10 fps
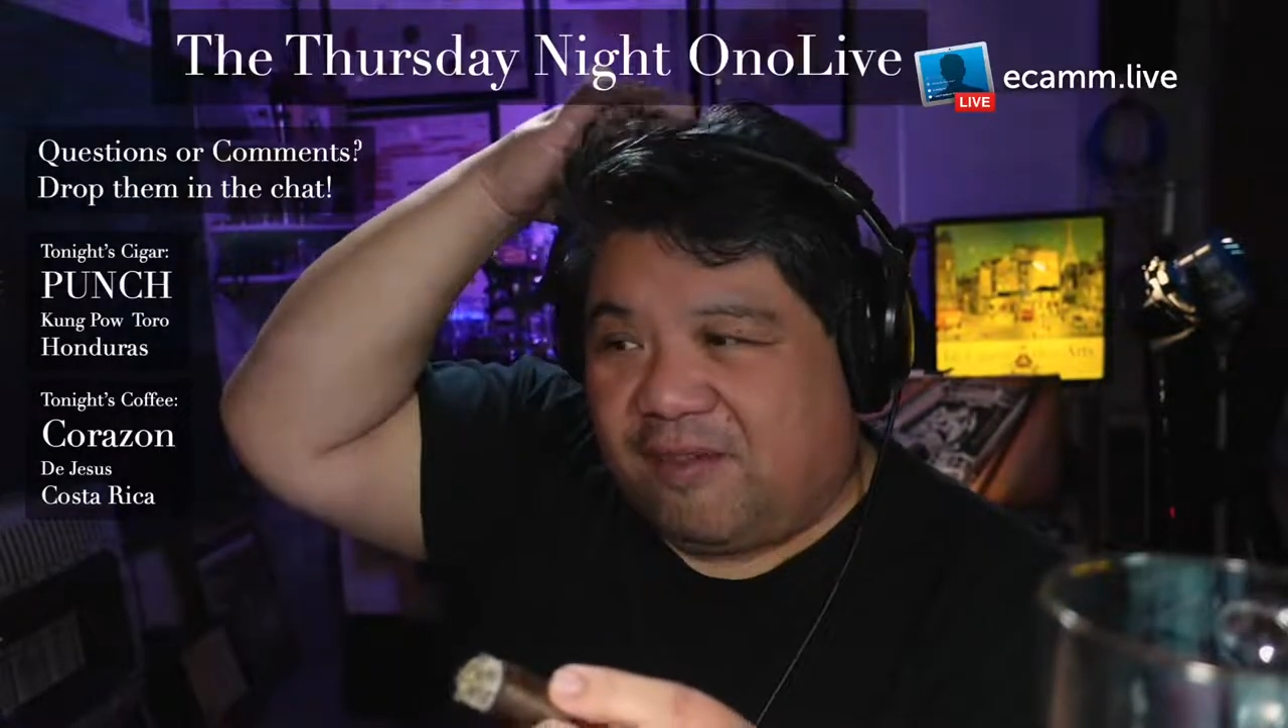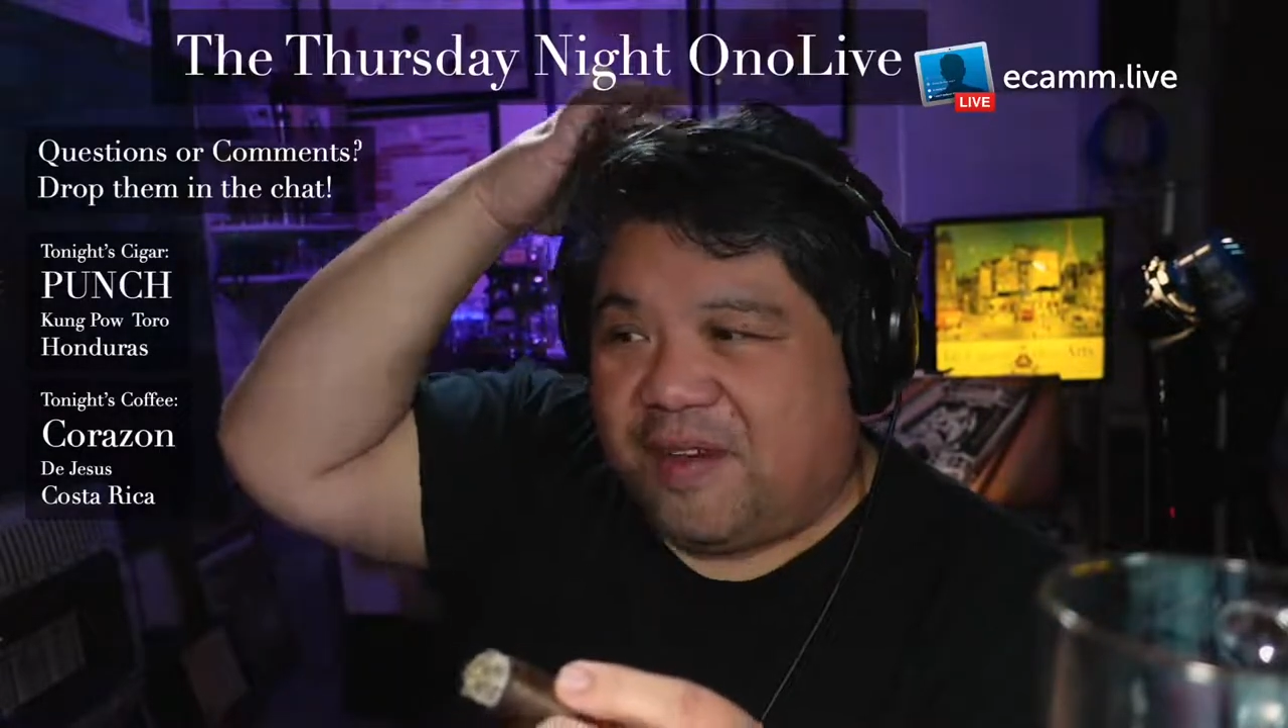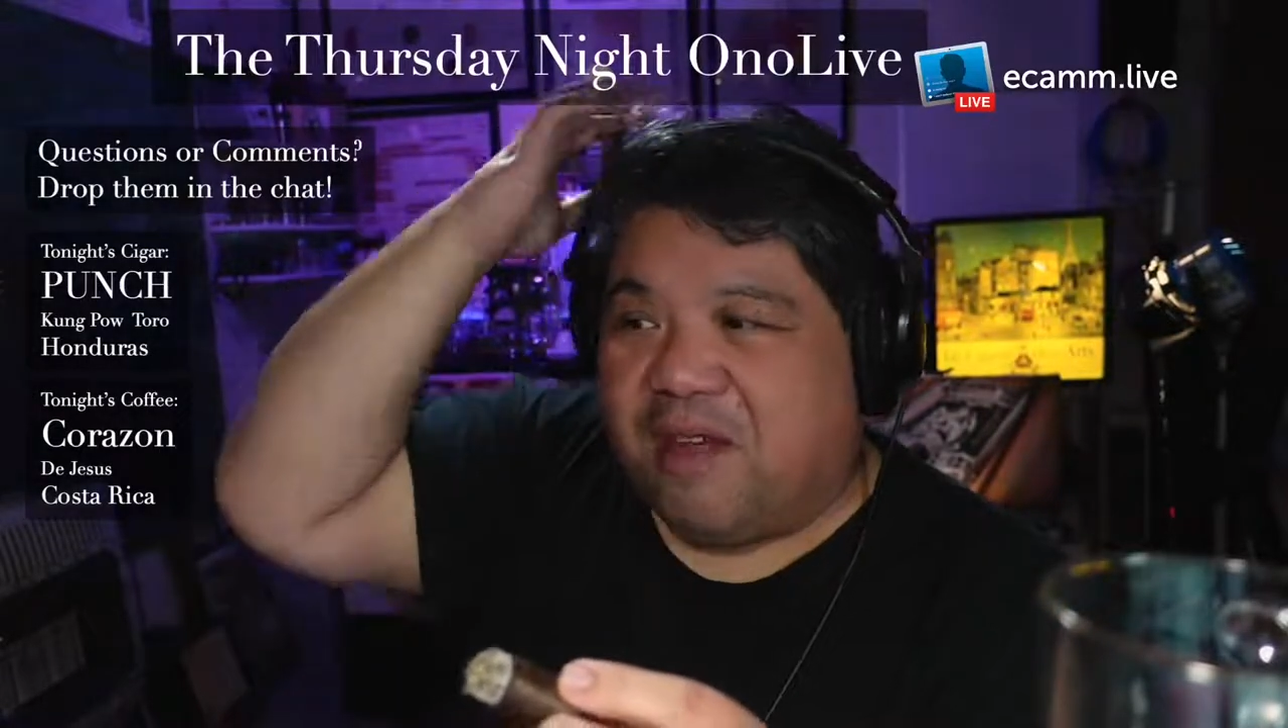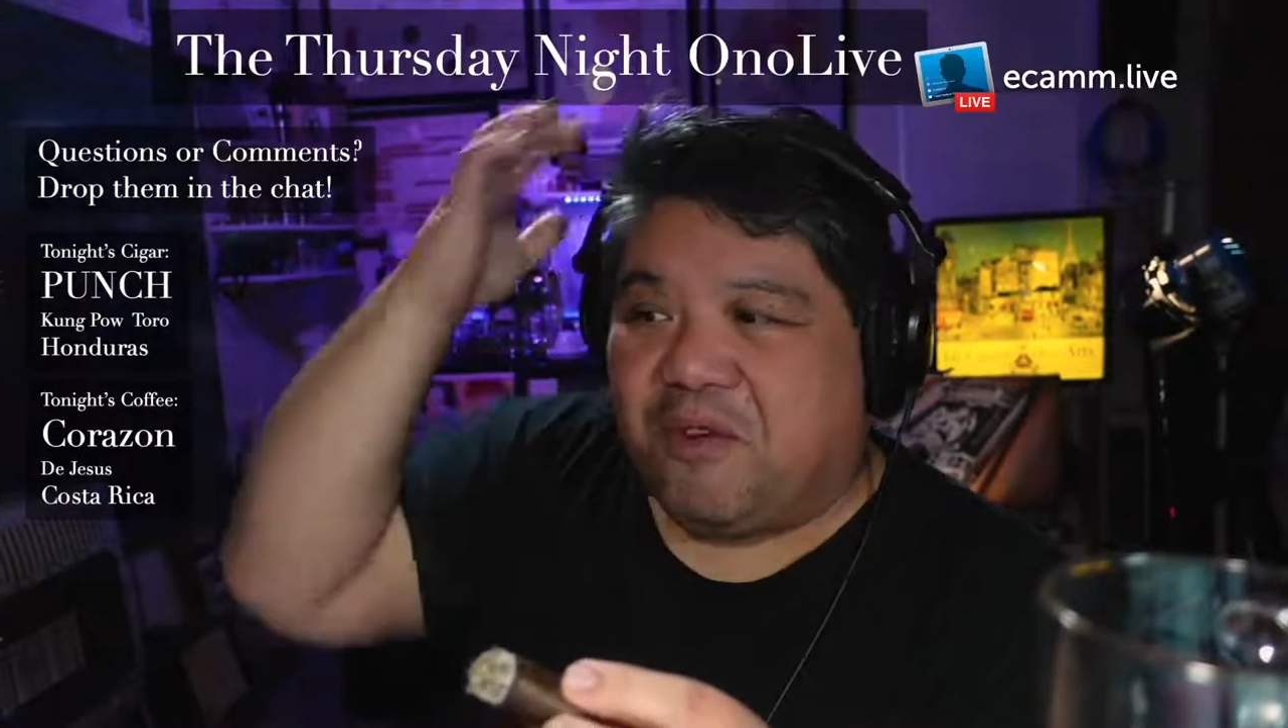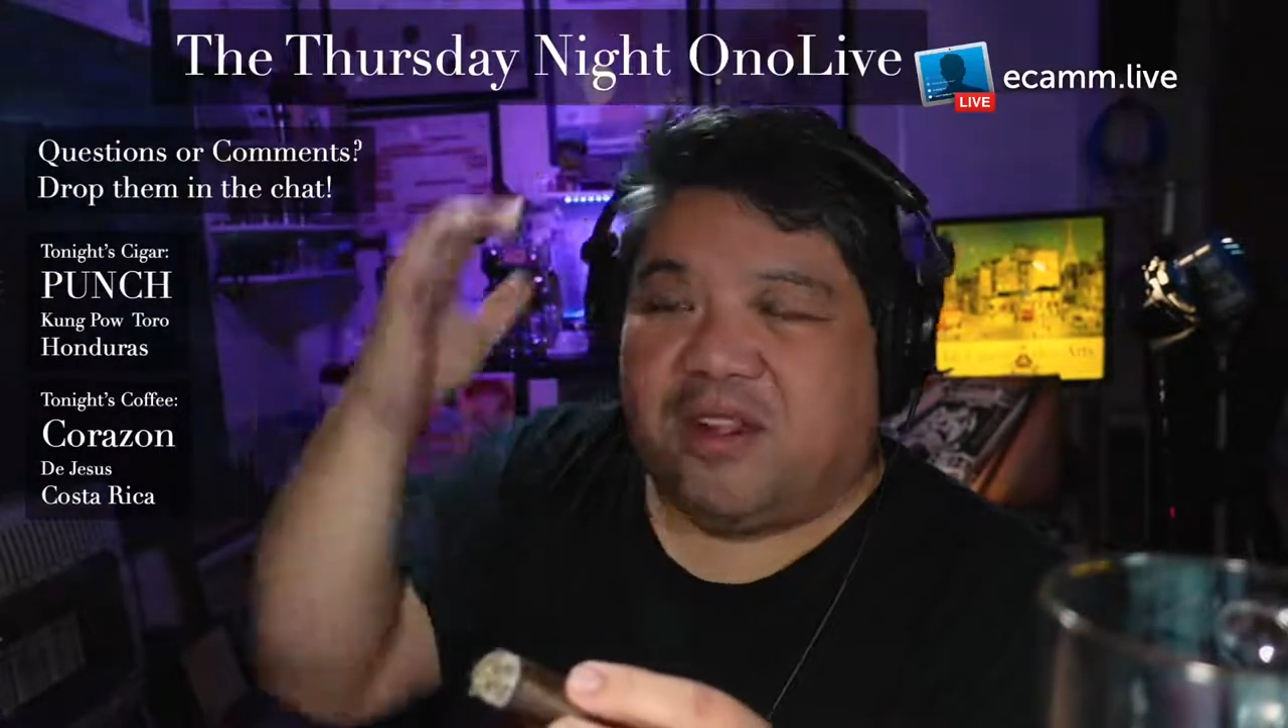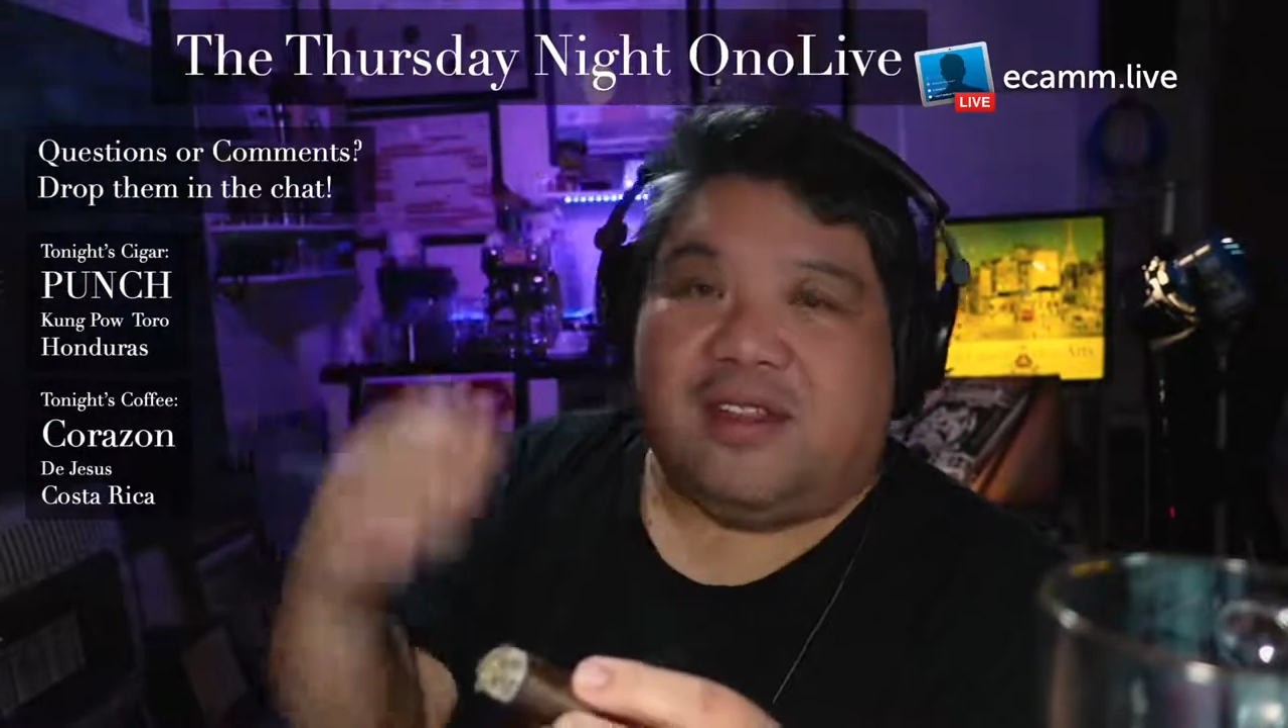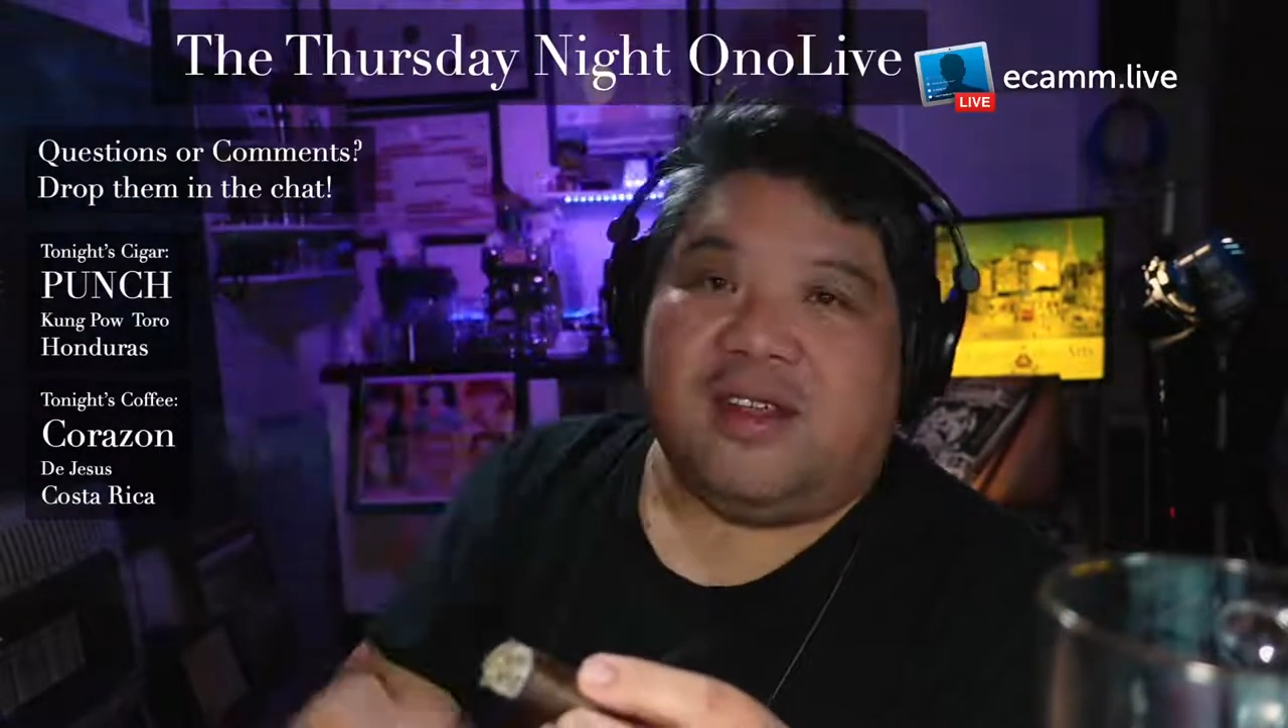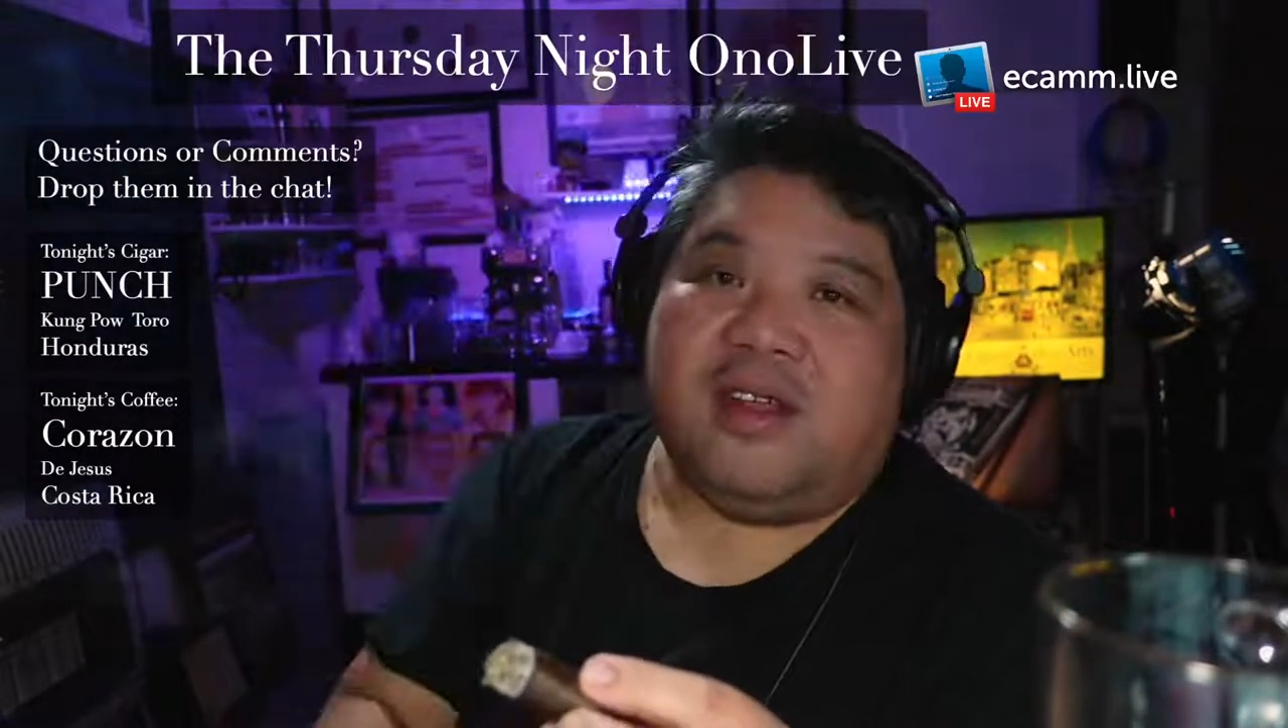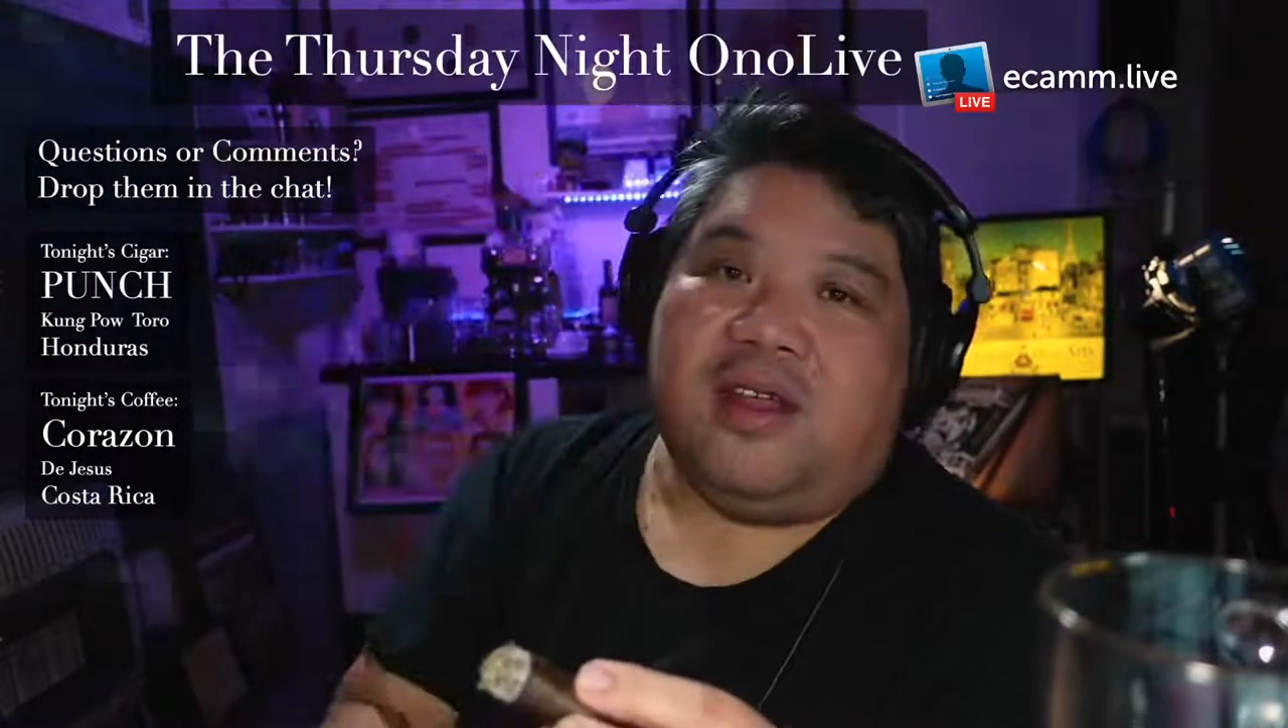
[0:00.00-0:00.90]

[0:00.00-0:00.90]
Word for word: favorite,